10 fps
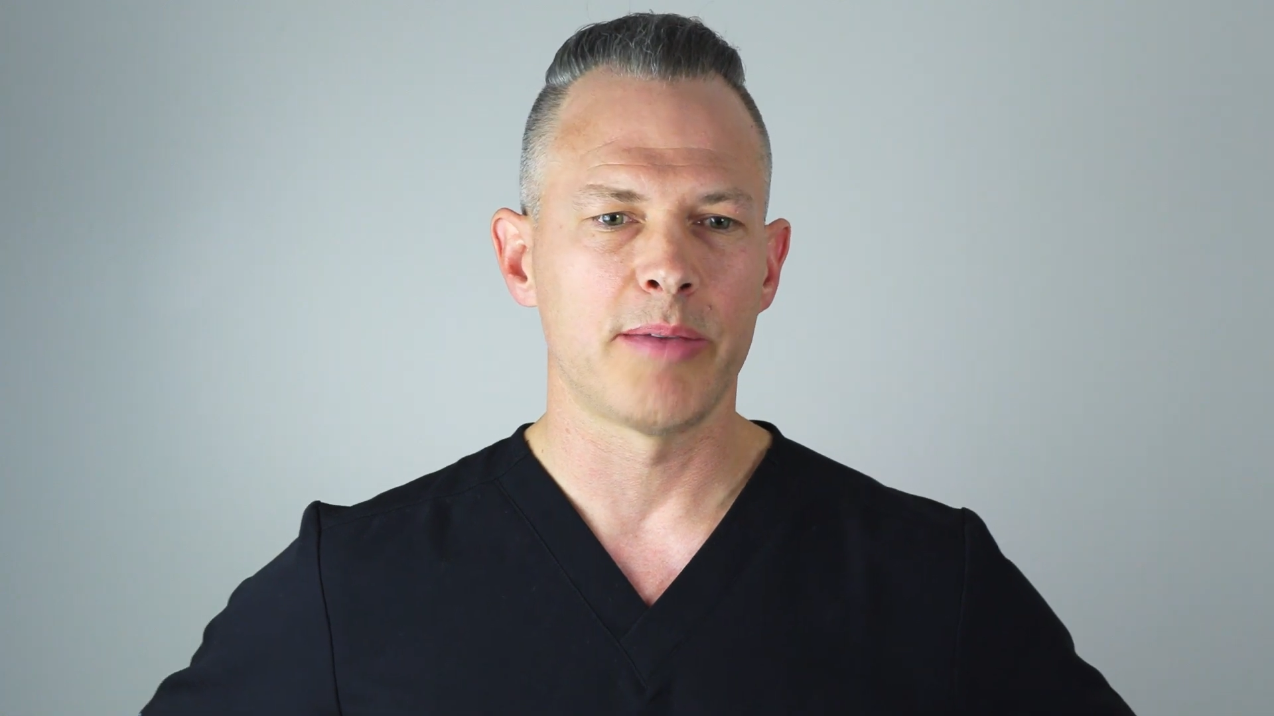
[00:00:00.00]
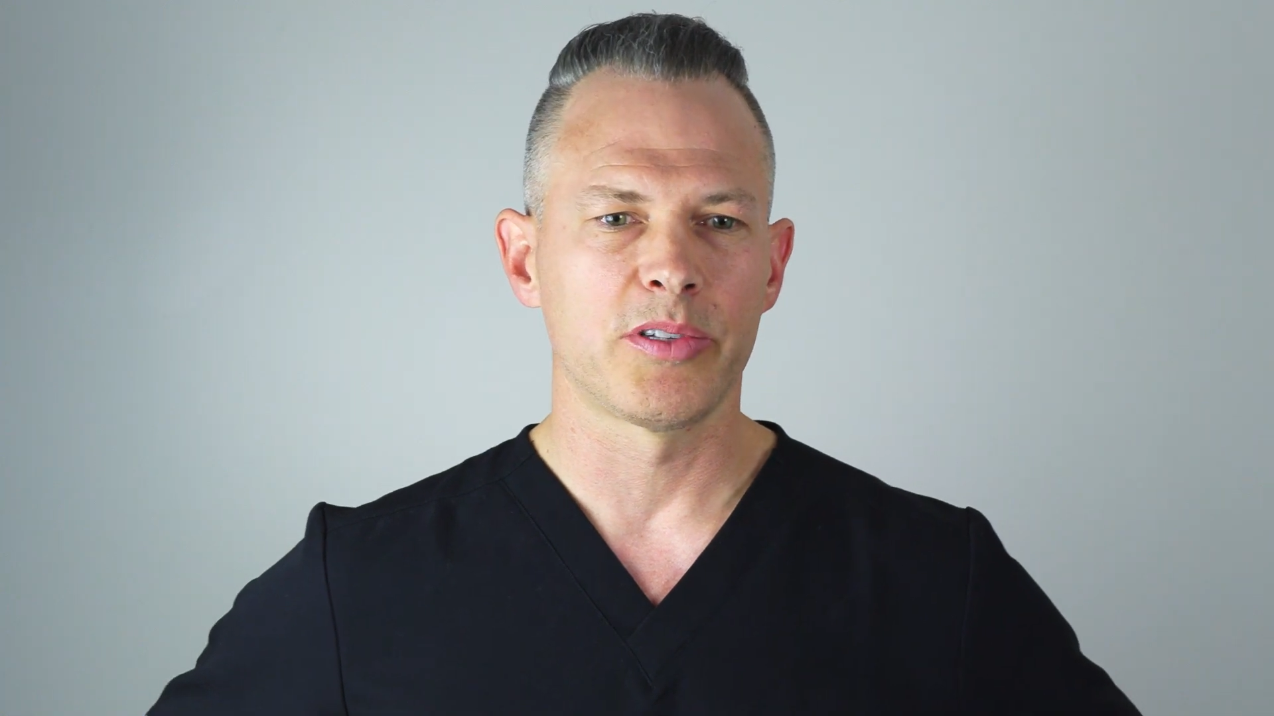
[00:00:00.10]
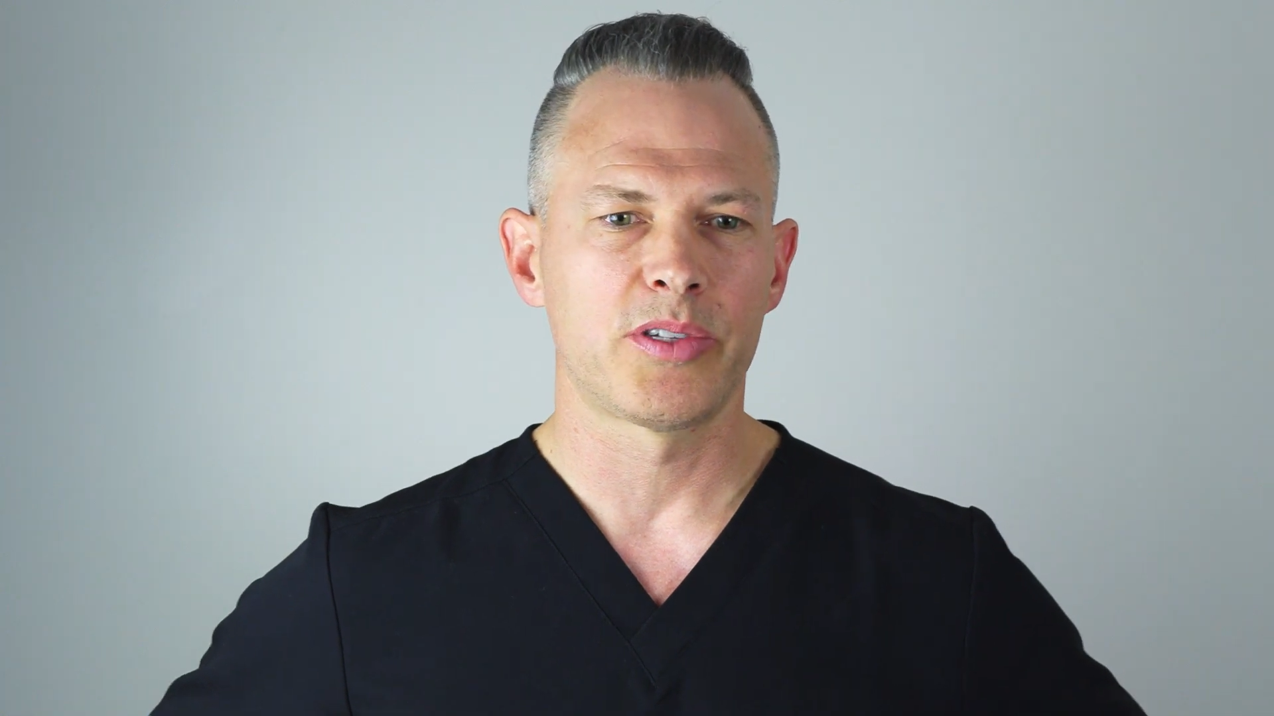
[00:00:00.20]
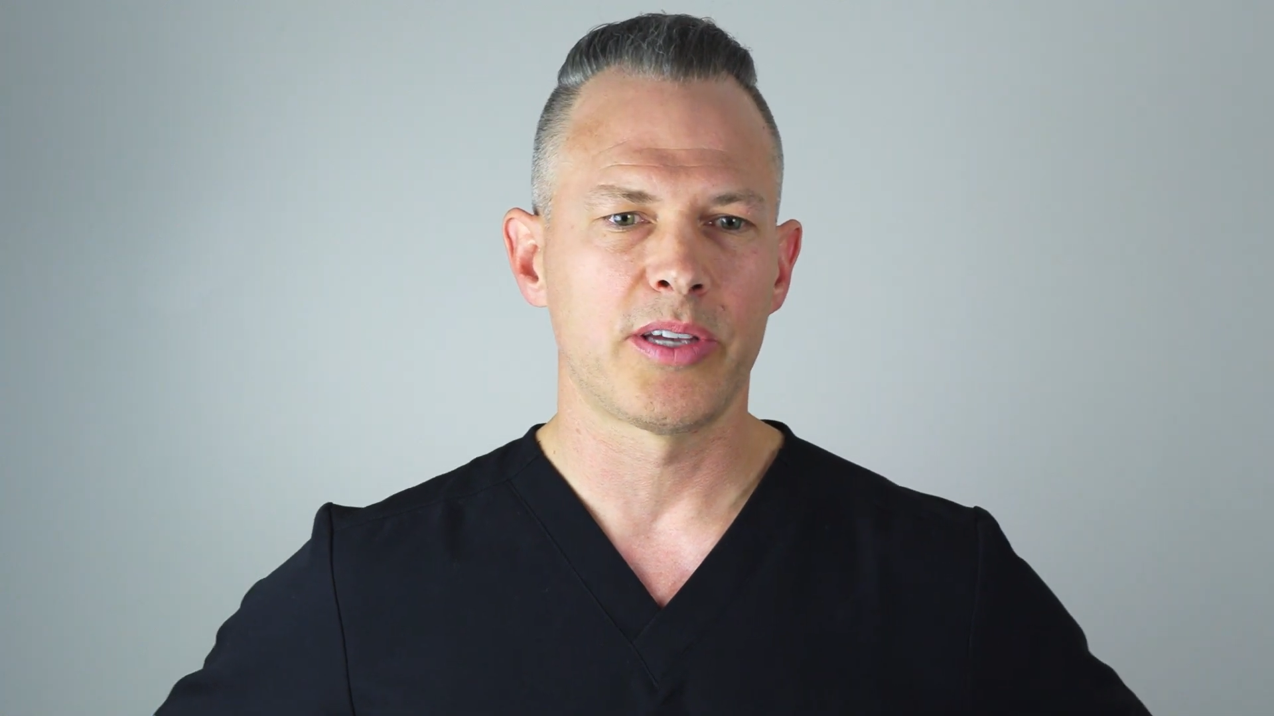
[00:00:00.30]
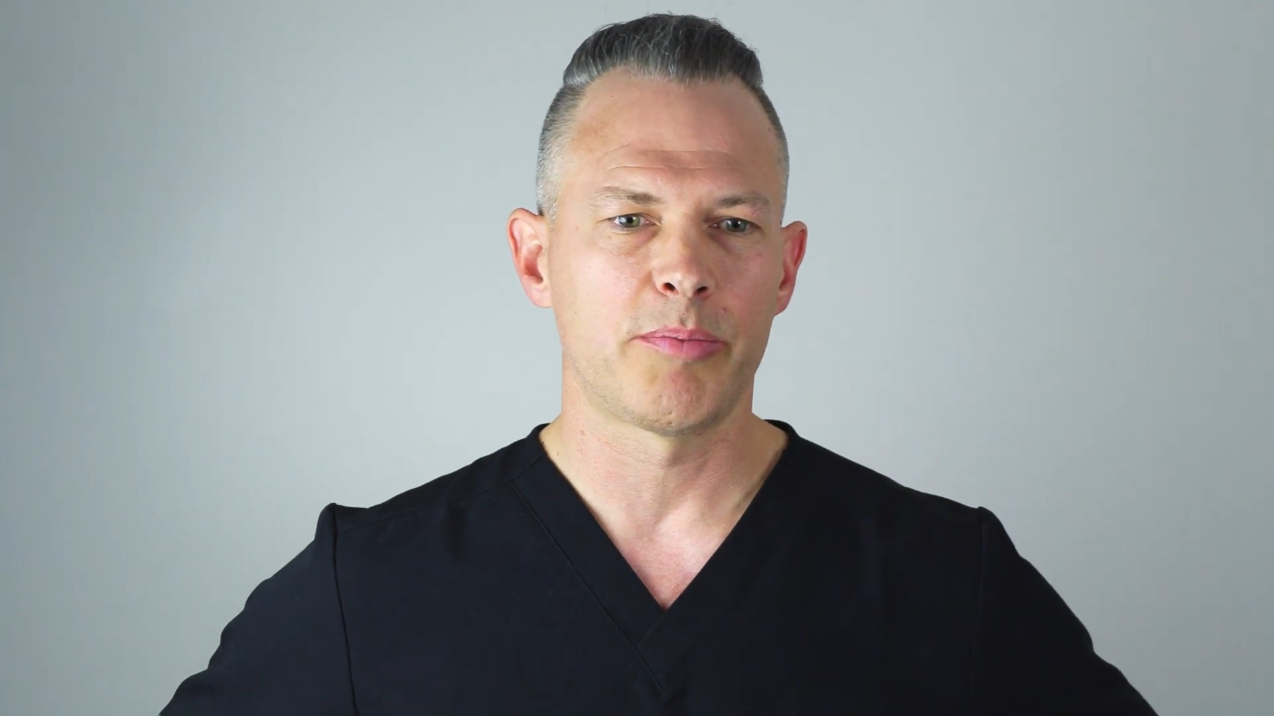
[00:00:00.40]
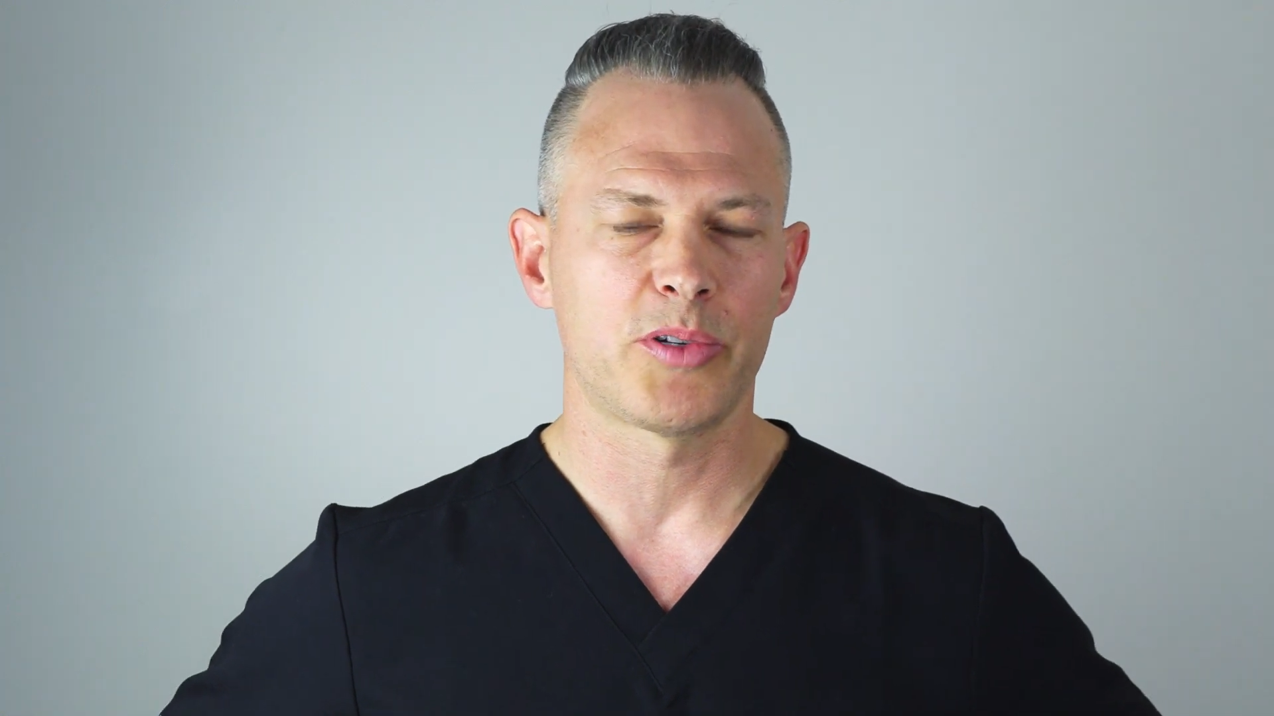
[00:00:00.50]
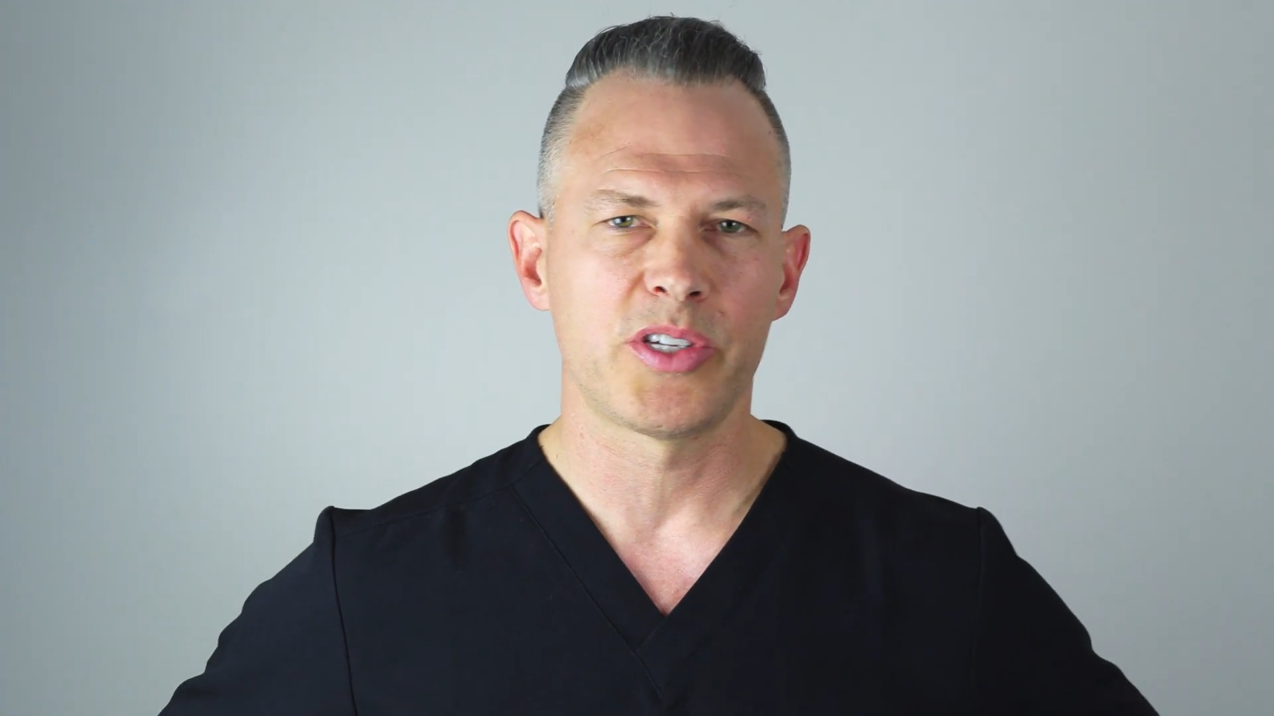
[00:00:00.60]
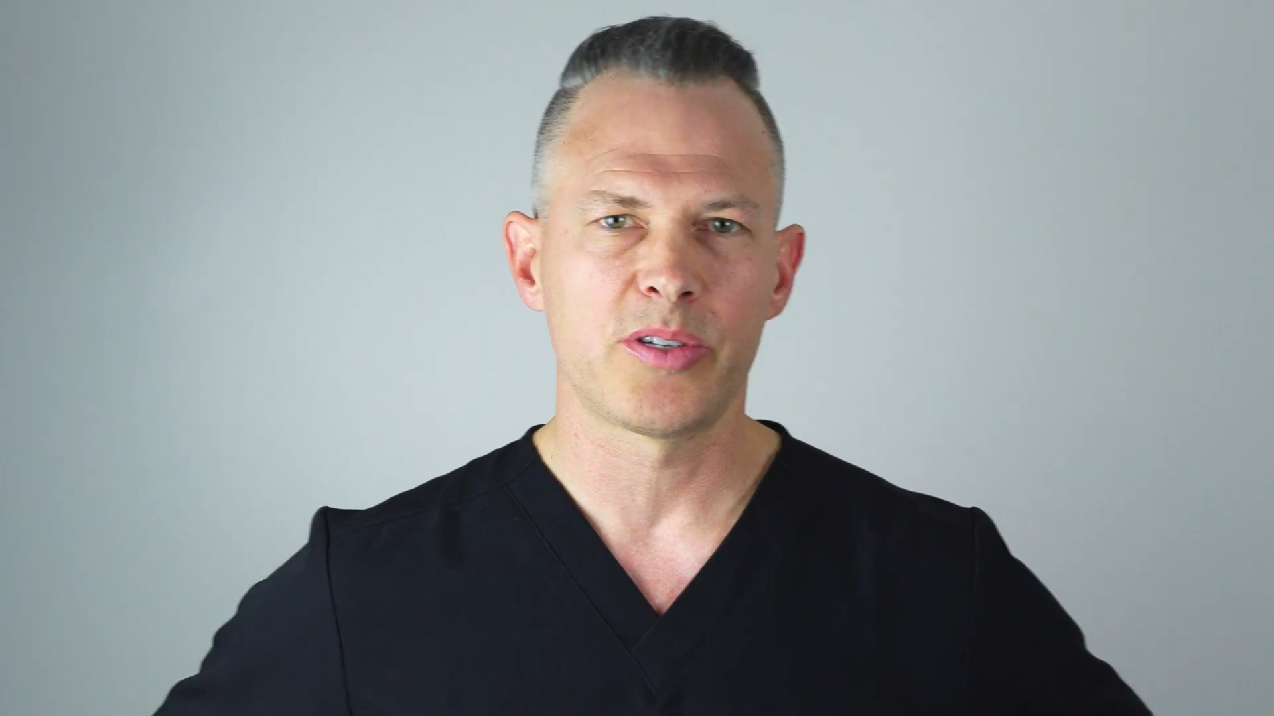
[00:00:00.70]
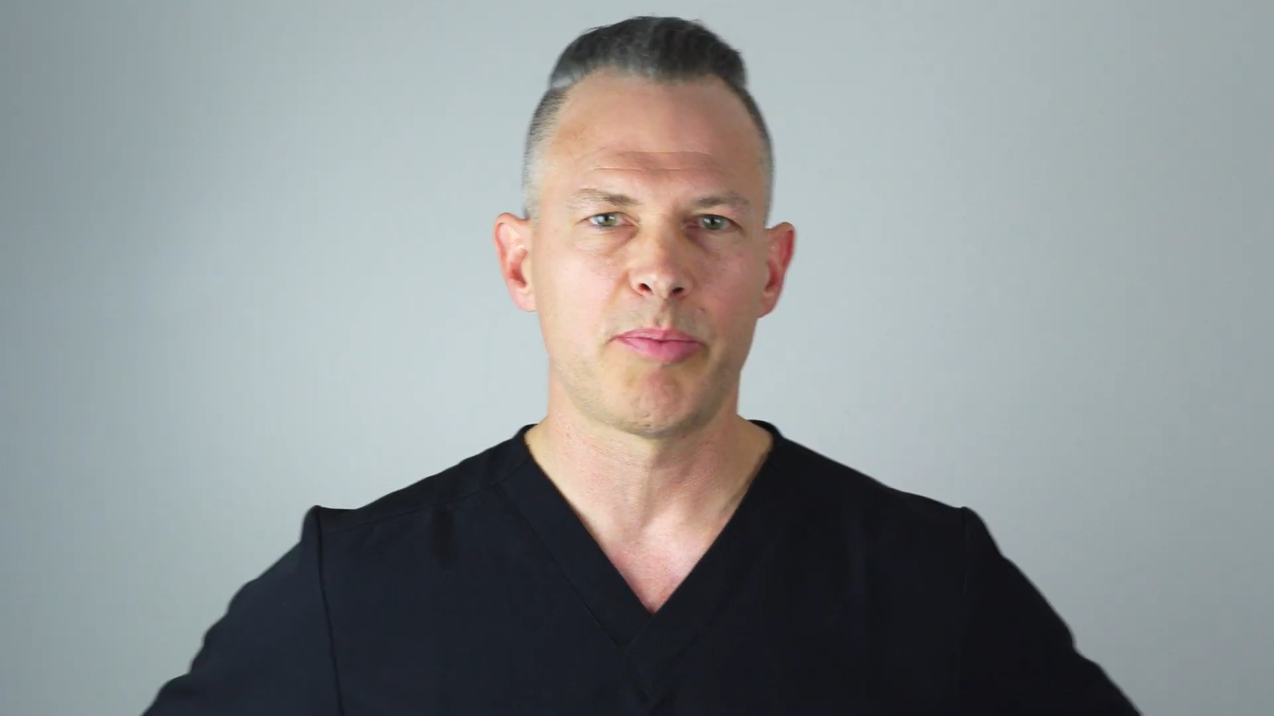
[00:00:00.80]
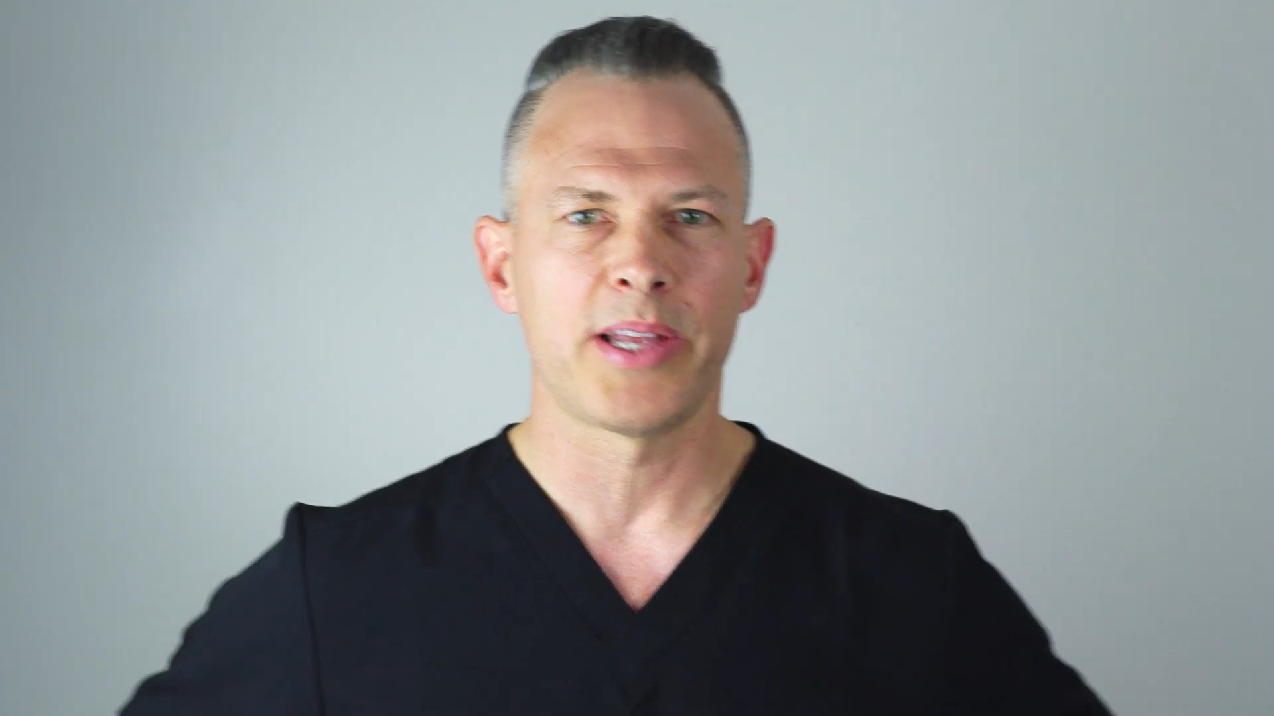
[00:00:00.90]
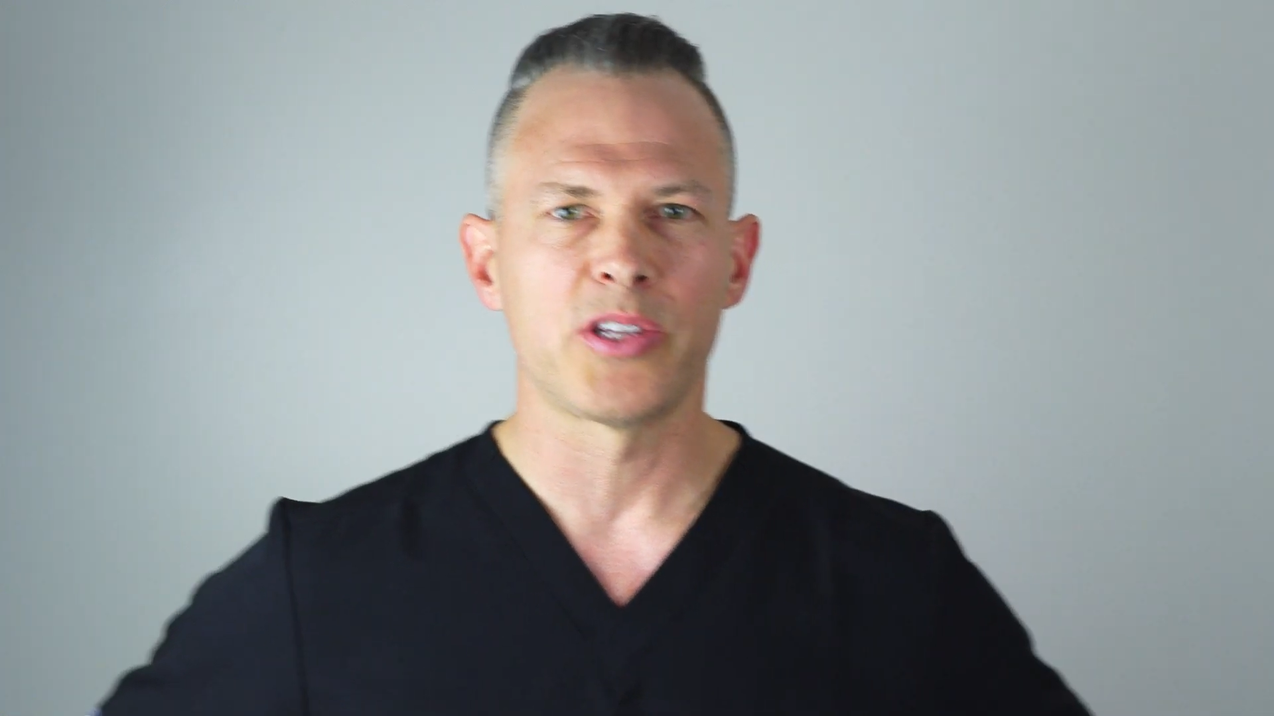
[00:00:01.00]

able to participate